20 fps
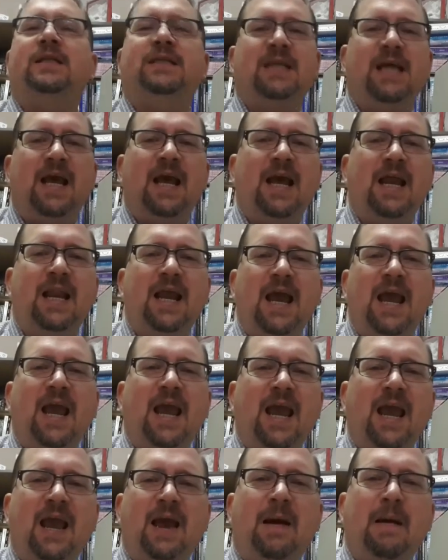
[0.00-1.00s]
a 10
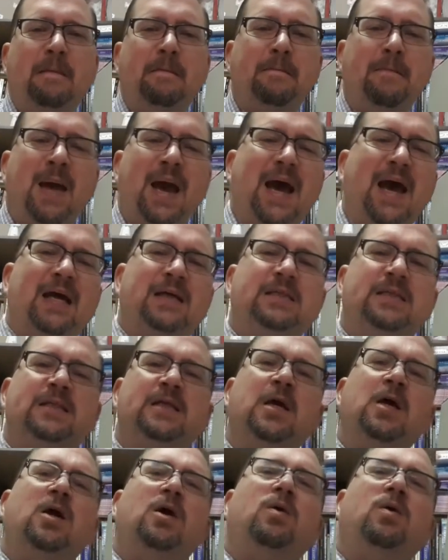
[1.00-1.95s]
a.m. Mass